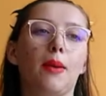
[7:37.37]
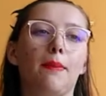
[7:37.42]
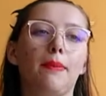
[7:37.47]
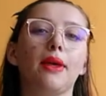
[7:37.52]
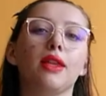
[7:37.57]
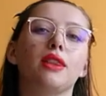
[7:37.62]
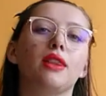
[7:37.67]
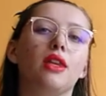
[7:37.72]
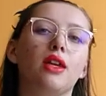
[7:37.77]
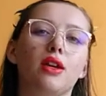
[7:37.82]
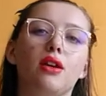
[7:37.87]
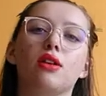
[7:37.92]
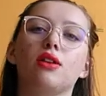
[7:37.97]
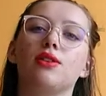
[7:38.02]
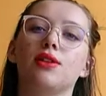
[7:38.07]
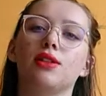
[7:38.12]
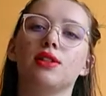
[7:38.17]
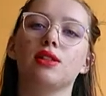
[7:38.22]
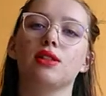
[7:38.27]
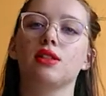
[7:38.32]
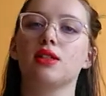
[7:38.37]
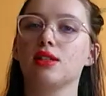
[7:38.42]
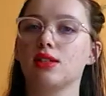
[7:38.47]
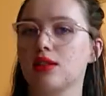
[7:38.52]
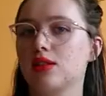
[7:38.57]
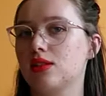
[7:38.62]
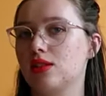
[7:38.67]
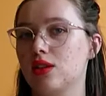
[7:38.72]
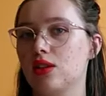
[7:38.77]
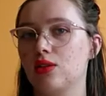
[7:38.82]
But they aren't
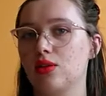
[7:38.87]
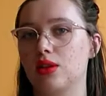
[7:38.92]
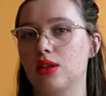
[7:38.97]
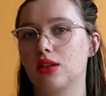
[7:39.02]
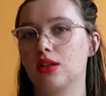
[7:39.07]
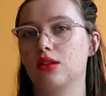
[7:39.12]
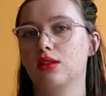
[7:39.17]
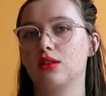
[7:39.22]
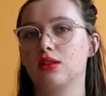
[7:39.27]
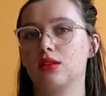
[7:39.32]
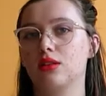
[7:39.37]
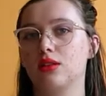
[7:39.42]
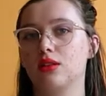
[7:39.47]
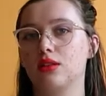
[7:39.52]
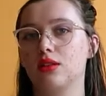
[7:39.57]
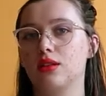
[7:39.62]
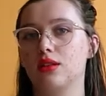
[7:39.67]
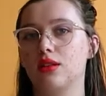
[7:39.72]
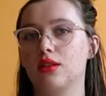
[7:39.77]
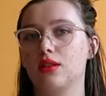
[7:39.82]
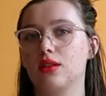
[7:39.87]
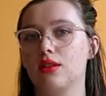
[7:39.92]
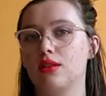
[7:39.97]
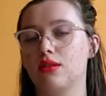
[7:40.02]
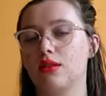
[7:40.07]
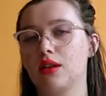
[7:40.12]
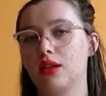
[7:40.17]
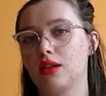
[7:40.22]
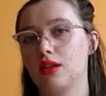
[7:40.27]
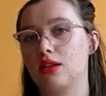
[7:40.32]
necessary.
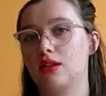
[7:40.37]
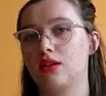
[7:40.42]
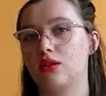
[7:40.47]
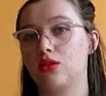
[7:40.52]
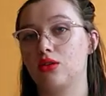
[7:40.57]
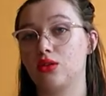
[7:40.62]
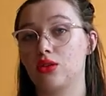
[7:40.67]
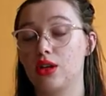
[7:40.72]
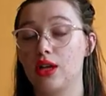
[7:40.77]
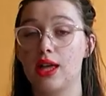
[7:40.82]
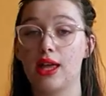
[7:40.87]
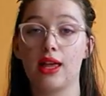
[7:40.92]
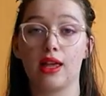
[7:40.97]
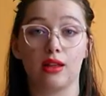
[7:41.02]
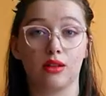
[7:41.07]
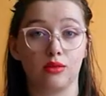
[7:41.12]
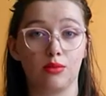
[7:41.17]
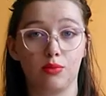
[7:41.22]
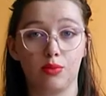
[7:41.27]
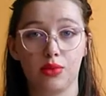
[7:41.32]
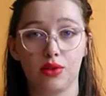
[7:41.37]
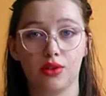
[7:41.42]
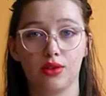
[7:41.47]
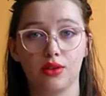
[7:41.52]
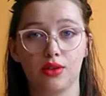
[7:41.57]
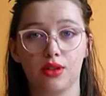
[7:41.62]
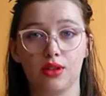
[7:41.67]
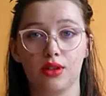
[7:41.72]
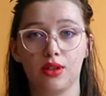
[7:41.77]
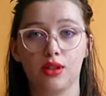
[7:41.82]
They are help,
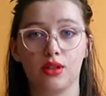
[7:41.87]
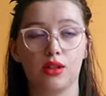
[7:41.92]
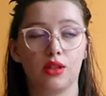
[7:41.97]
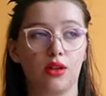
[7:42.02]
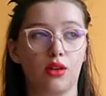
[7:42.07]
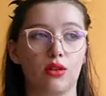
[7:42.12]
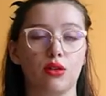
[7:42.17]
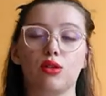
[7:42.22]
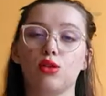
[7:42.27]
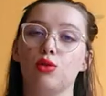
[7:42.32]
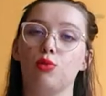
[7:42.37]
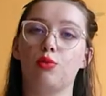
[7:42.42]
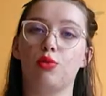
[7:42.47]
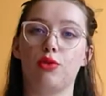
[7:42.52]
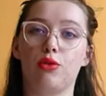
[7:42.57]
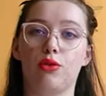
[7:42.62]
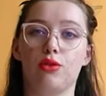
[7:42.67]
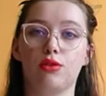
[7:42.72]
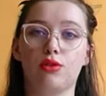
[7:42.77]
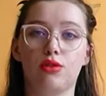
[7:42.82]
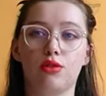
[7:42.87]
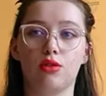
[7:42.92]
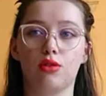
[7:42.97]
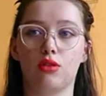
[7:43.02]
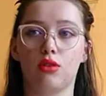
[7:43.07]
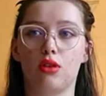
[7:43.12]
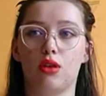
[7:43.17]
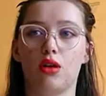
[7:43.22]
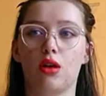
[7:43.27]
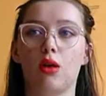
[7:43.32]
a support,
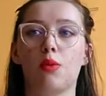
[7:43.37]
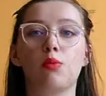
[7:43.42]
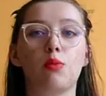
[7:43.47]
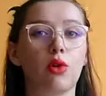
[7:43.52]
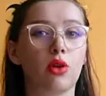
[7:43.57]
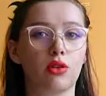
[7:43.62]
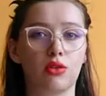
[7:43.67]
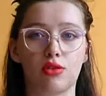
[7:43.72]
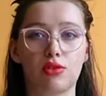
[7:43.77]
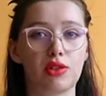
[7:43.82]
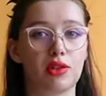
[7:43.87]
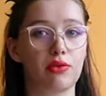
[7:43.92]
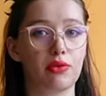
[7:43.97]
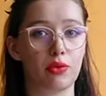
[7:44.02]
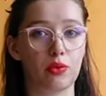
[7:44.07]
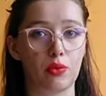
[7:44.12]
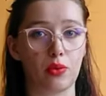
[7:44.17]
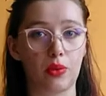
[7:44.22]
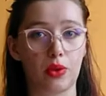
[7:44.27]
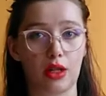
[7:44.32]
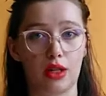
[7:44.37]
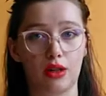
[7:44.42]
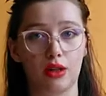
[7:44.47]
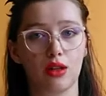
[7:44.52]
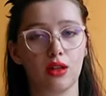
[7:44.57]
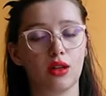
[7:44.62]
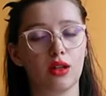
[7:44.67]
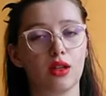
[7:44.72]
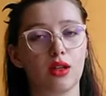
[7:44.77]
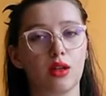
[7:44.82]
a bonus if you will,
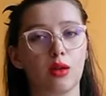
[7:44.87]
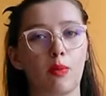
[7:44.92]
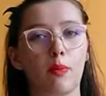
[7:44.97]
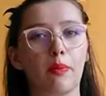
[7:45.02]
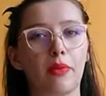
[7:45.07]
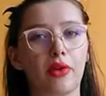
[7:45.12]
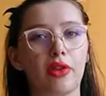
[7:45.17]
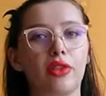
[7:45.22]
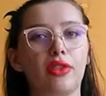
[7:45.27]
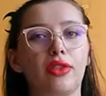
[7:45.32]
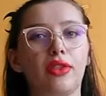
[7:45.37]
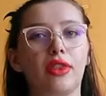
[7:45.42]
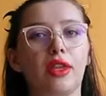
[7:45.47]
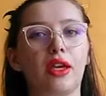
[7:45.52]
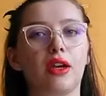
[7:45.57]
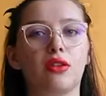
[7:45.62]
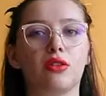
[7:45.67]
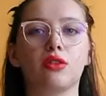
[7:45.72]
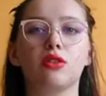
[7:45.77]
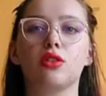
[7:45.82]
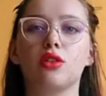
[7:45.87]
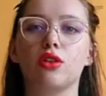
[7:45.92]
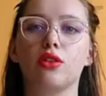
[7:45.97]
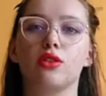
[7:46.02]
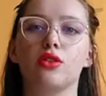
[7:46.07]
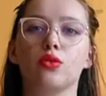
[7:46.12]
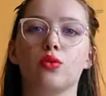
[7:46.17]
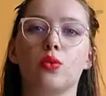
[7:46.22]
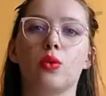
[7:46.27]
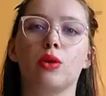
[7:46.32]
but they are
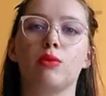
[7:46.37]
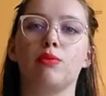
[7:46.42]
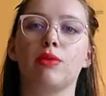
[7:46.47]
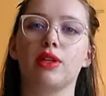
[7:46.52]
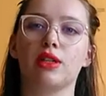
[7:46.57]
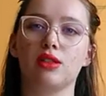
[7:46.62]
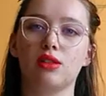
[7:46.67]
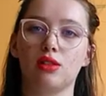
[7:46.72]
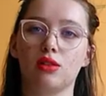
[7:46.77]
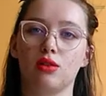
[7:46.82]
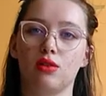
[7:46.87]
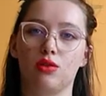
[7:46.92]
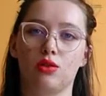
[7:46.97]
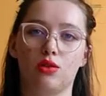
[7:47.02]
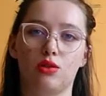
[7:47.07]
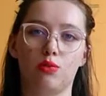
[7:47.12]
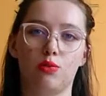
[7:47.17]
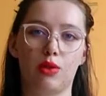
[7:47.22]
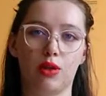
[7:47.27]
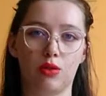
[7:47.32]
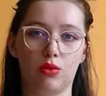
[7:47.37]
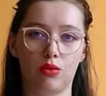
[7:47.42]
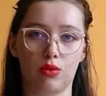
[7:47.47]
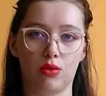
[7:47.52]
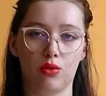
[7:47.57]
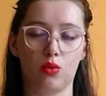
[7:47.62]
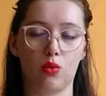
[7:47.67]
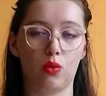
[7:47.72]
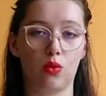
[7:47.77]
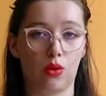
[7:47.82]
not what makes your spell
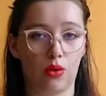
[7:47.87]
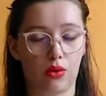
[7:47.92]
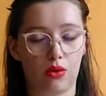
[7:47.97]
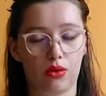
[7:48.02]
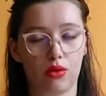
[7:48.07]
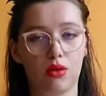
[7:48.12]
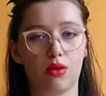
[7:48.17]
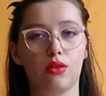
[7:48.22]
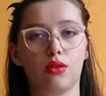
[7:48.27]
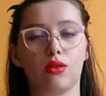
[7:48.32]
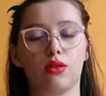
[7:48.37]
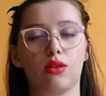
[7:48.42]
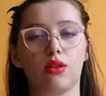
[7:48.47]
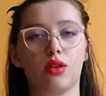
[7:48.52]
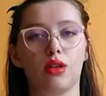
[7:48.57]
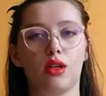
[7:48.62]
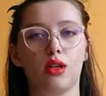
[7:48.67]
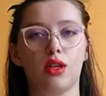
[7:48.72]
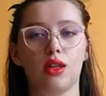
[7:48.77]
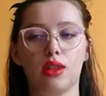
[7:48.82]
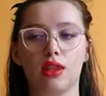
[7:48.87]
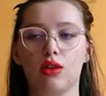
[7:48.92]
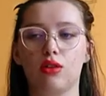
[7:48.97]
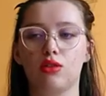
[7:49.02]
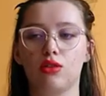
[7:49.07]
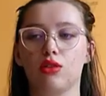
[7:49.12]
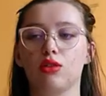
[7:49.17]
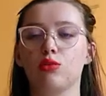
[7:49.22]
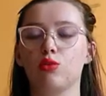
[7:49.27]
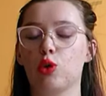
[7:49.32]
work. They are
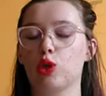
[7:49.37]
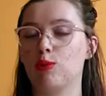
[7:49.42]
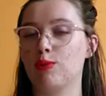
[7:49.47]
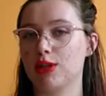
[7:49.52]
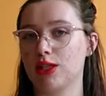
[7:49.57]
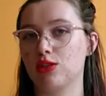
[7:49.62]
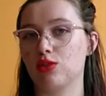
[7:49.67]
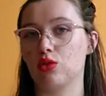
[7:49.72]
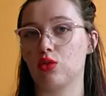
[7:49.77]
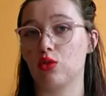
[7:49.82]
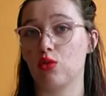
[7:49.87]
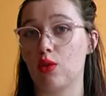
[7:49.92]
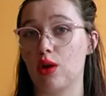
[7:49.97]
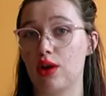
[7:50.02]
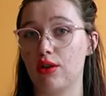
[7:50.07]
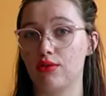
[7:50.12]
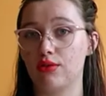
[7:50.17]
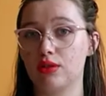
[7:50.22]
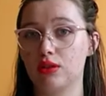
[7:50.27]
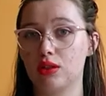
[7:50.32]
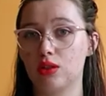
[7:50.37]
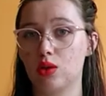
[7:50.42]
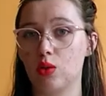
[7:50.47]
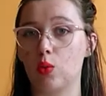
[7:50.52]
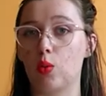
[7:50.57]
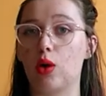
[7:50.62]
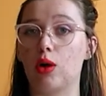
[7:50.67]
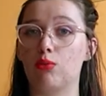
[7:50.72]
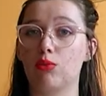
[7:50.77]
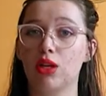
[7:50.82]
not what makes your craft.
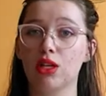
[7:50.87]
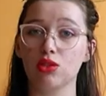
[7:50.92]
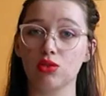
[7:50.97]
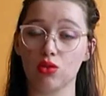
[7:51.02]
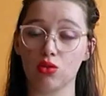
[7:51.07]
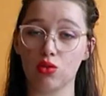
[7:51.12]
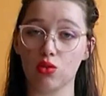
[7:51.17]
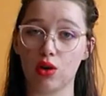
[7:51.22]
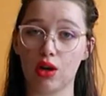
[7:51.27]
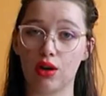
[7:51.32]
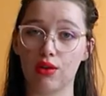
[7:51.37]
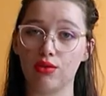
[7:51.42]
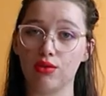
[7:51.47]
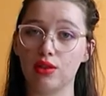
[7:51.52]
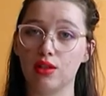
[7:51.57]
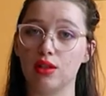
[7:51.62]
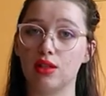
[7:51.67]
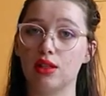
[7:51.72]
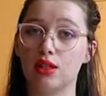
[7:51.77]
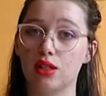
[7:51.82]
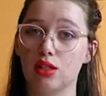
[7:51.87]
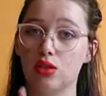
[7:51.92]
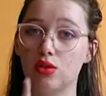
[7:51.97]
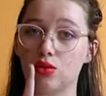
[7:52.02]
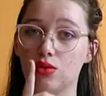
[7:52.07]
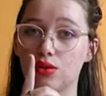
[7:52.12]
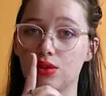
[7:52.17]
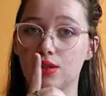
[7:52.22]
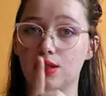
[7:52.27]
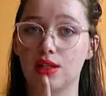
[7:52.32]
What makes your craft is
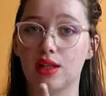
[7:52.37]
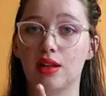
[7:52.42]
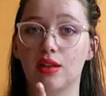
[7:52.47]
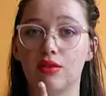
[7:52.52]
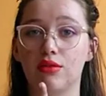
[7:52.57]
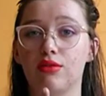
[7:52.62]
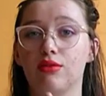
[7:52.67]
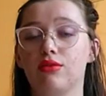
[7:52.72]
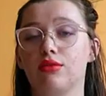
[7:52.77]
yourself.